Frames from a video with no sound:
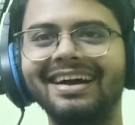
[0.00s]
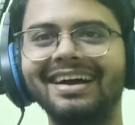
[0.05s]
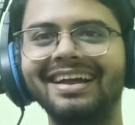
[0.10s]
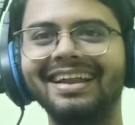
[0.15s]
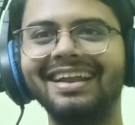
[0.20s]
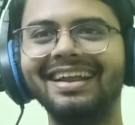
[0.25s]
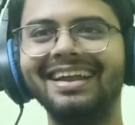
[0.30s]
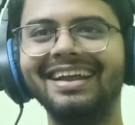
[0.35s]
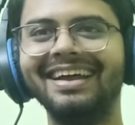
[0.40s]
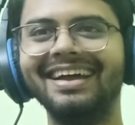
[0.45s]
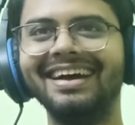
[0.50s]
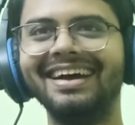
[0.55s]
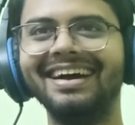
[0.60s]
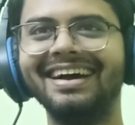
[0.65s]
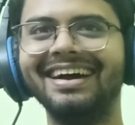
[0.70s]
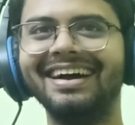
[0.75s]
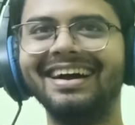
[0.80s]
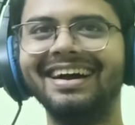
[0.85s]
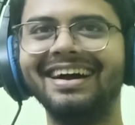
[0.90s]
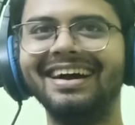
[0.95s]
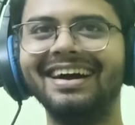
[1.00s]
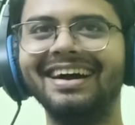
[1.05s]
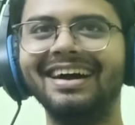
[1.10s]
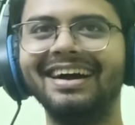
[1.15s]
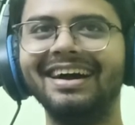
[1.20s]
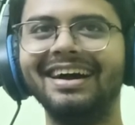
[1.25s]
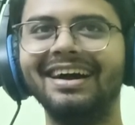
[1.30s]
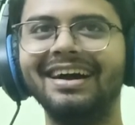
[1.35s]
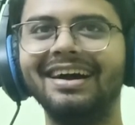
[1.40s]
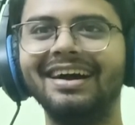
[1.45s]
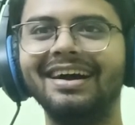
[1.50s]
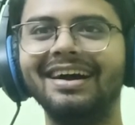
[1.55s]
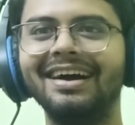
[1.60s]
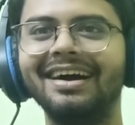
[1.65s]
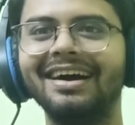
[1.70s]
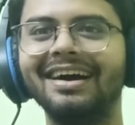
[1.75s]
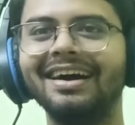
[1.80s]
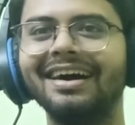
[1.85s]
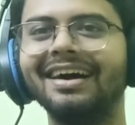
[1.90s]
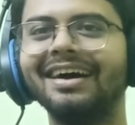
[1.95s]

[no speech]